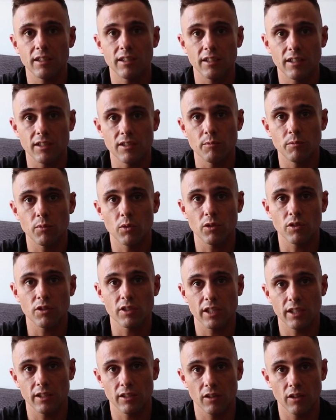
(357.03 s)
it is important
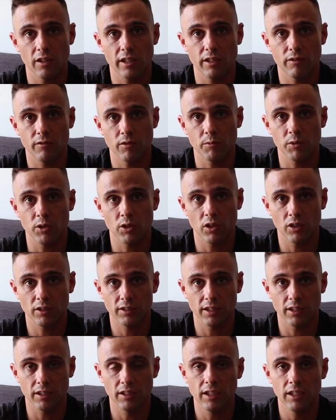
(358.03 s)
to get the go ahead from your
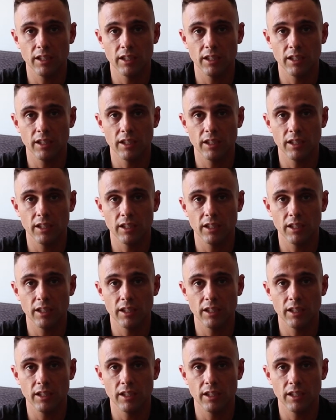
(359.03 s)
doctor.